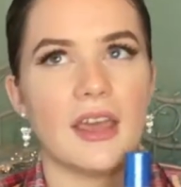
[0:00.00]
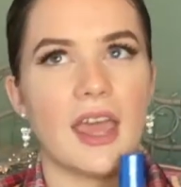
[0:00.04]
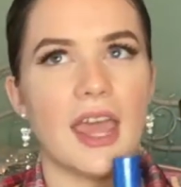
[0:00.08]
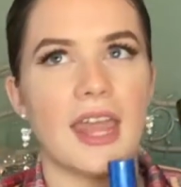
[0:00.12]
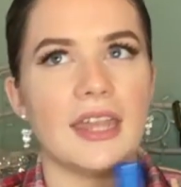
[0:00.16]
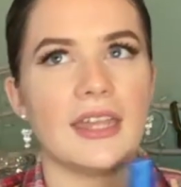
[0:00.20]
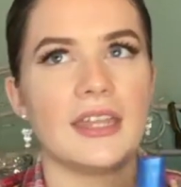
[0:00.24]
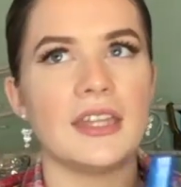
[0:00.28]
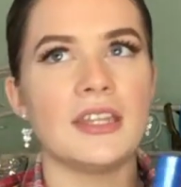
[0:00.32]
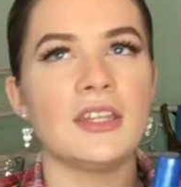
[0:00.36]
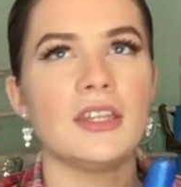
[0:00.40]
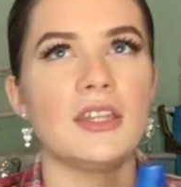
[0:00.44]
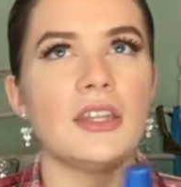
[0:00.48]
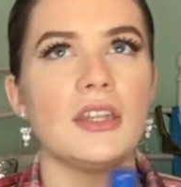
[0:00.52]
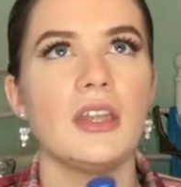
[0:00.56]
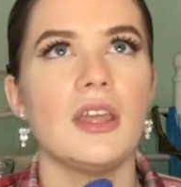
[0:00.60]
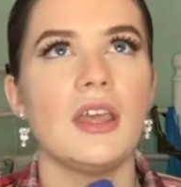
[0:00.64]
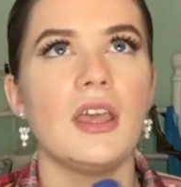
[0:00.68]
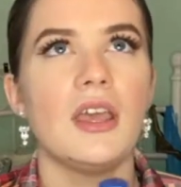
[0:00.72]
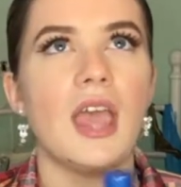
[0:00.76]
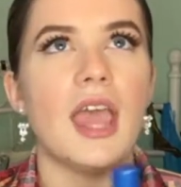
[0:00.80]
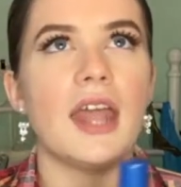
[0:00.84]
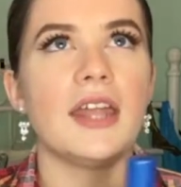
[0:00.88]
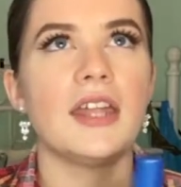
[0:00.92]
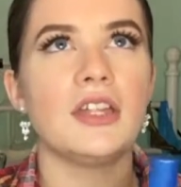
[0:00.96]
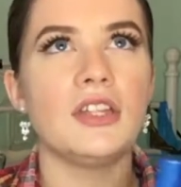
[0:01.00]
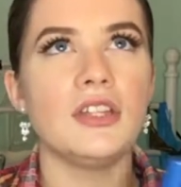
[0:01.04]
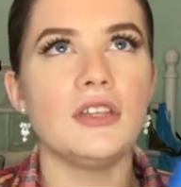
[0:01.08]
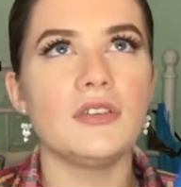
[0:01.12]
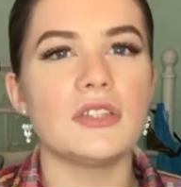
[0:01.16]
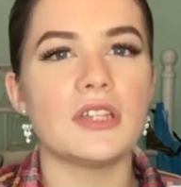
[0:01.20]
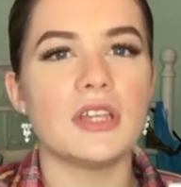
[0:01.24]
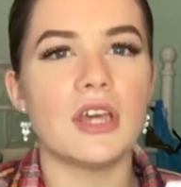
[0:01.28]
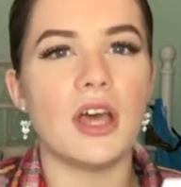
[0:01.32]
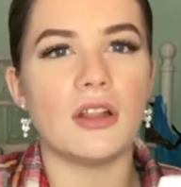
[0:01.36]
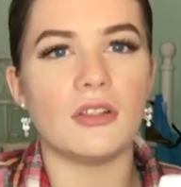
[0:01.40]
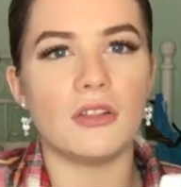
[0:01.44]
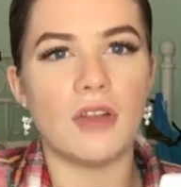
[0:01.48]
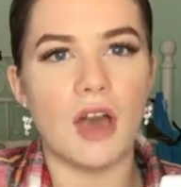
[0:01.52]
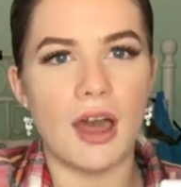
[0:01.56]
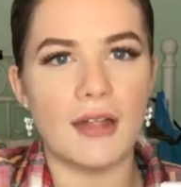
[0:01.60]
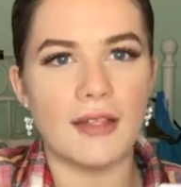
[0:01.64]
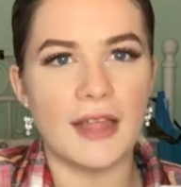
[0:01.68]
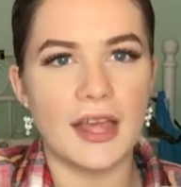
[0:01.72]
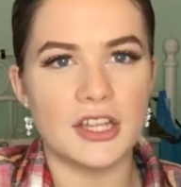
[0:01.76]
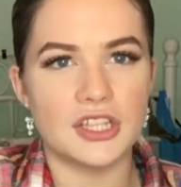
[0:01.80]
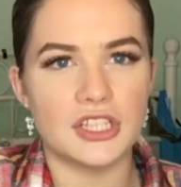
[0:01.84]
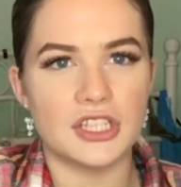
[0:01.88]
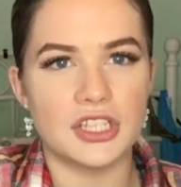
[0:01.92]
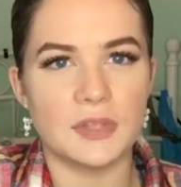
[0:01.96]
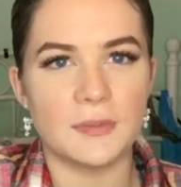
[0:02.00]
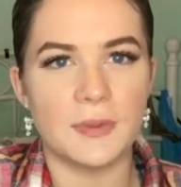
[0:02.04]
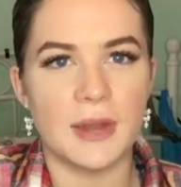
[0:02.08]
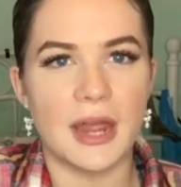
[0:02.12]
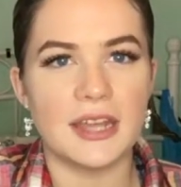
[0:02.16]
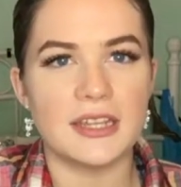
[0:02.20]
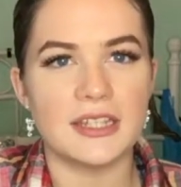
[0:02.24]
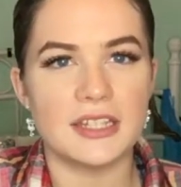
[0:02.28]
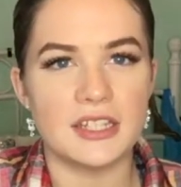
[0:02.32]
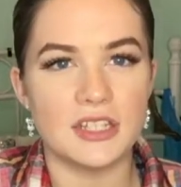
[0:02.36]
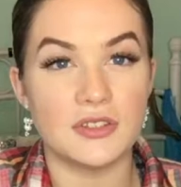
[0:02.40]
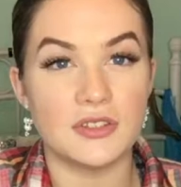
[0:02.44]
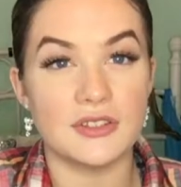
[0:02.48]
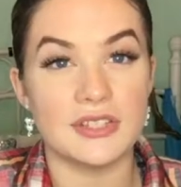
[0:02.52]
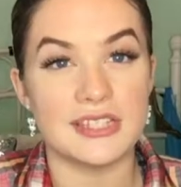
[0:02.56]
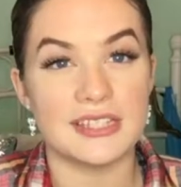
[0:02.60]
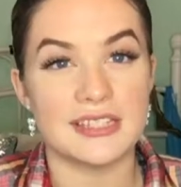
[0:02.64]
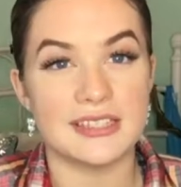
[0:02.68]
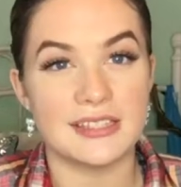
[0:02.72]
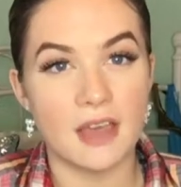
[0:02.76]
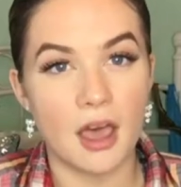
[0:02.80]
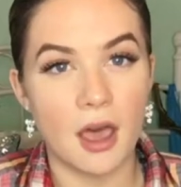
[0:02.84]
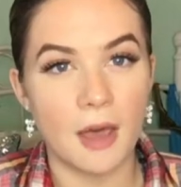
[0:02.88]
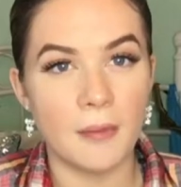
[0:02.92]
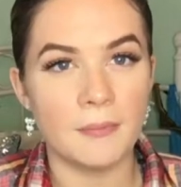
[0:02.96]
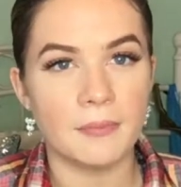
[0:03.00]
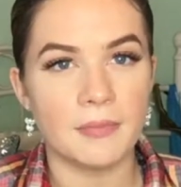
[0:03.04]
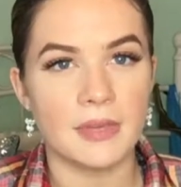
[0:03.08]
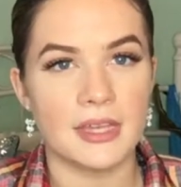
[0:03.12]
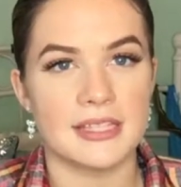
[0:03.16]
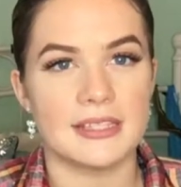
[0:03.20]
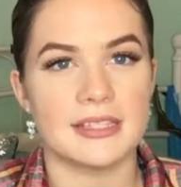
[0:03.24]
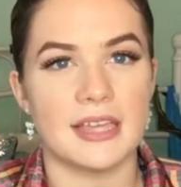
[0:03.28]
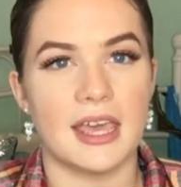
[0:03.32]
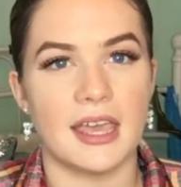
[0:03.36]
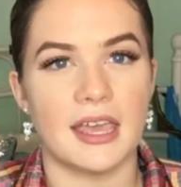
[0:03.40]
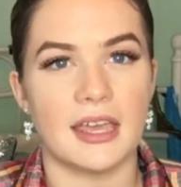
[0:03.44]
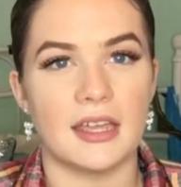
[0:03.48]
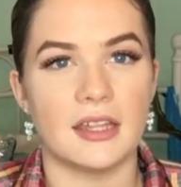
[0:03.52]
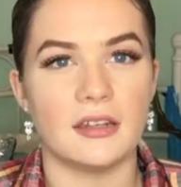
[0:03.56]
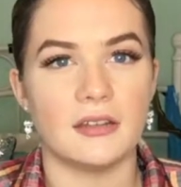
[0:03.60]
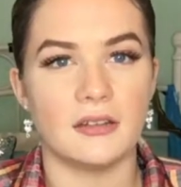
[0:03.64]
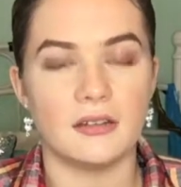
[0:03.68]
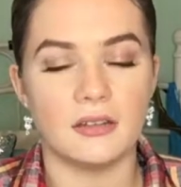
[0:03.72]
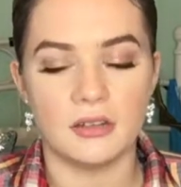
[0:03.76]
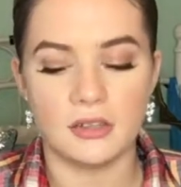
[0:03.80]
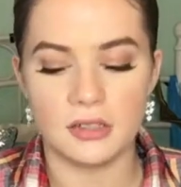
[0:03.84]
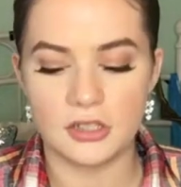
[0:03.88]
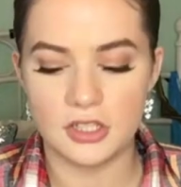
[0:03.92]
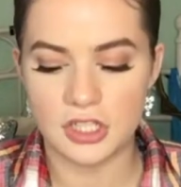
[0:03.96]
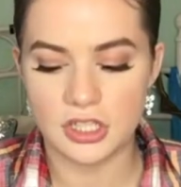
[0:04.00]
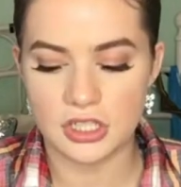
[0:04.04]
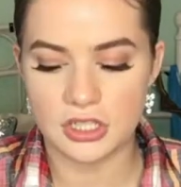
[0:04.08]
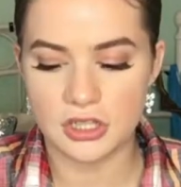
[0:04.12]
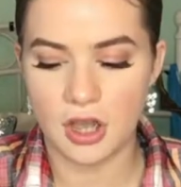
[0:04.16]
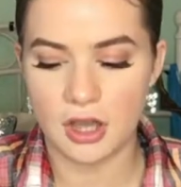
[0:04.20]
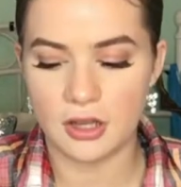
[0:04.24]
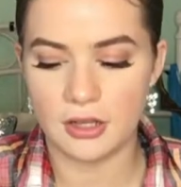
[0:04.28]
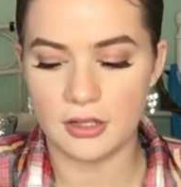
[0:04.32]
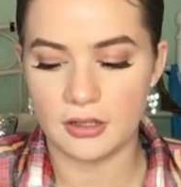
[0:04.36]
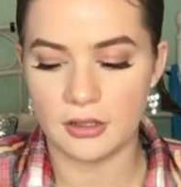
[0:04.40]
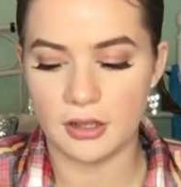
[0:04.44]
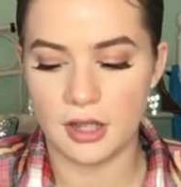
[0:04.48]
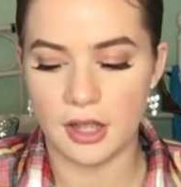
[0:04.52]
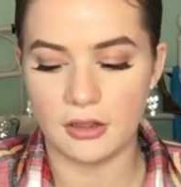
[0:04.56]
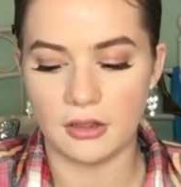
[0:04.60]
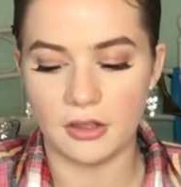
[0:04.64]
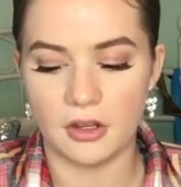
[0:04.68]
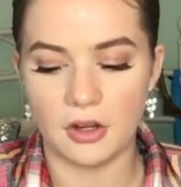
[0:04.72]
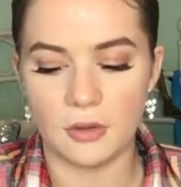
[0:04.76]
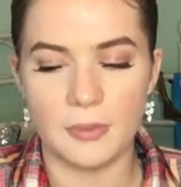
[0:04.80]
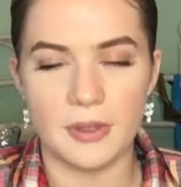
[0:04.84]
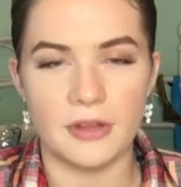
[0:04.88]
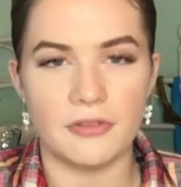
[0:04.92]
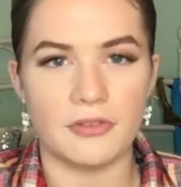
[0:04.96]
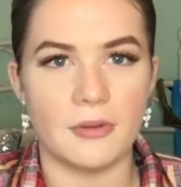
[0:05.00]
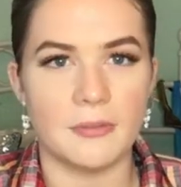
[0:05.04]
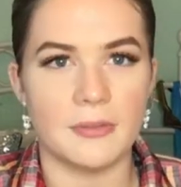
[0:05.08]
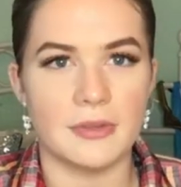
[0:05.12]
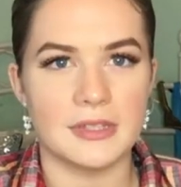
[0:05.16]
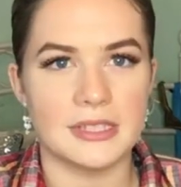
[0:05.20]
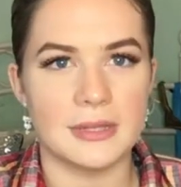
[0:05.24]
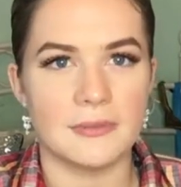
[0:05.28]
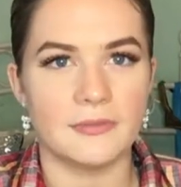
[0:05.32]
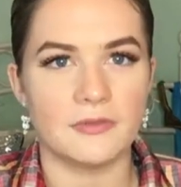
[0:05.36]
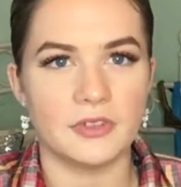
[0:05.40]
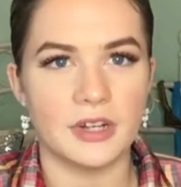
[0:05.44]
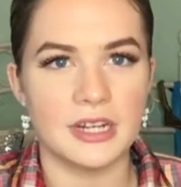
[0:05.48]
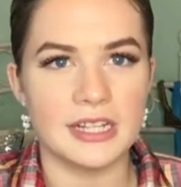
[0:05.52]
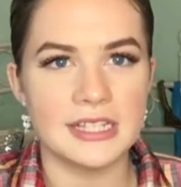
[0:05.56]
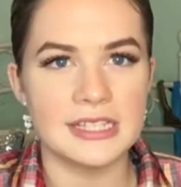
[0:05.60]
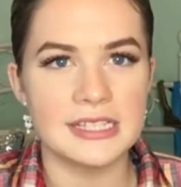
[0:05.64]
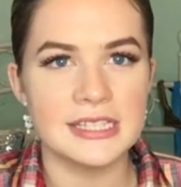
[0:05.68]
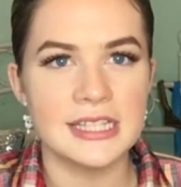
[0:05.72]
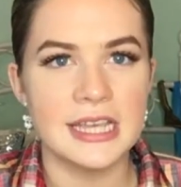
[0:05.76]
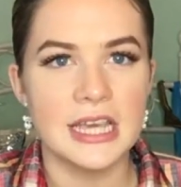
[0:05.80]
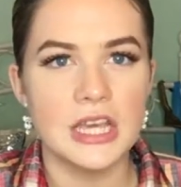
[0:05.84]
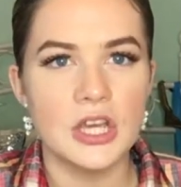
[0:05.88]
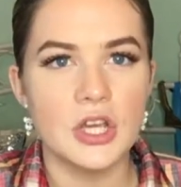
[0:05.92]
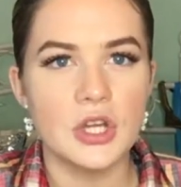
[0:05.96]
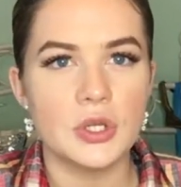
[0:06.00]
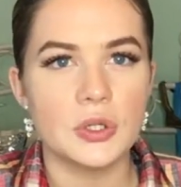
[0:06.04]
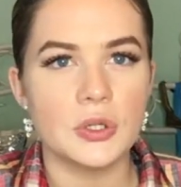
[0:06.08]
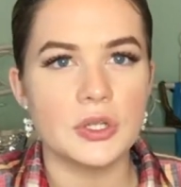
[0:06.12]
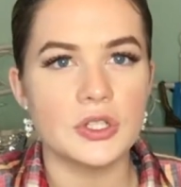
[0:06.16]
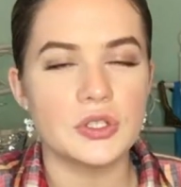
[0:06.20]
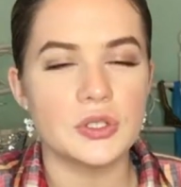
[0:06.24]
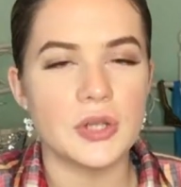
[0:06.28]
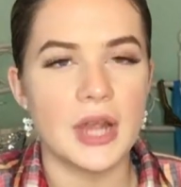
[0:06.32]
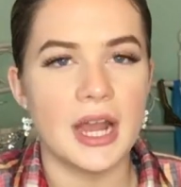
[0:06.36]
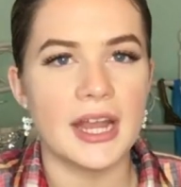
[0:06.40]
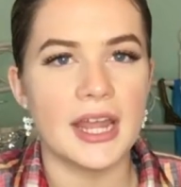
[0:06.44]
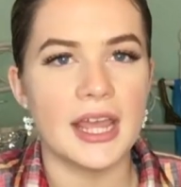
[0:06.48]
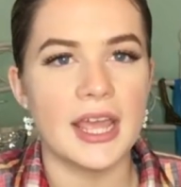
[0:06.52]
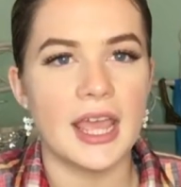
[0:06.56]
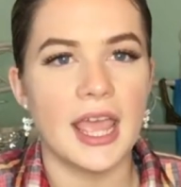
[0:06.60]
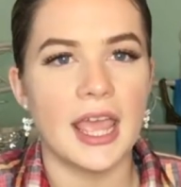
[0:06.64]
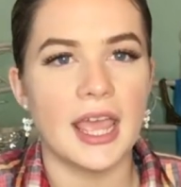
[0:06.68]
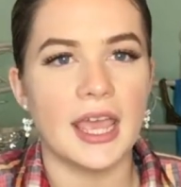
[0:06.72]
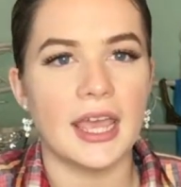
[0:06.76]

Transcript: I didn't use it a lot last year, but I use it some because I had just gotten a little bit from some friends who had tried it,